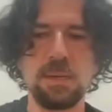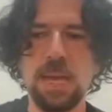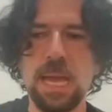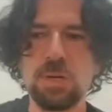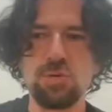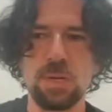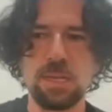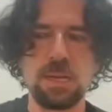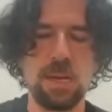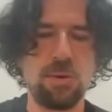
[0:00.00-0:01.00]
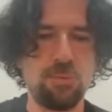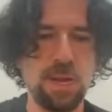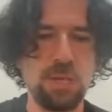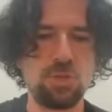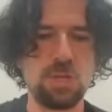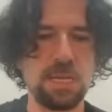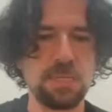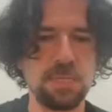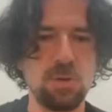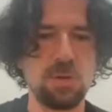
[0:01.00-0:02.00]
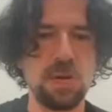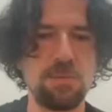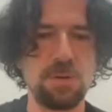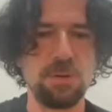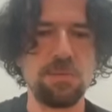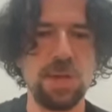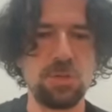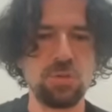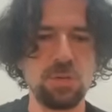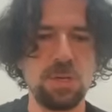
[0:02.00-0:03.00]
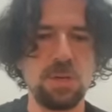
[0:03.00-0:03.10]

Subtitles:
actually a range, a lexicographical range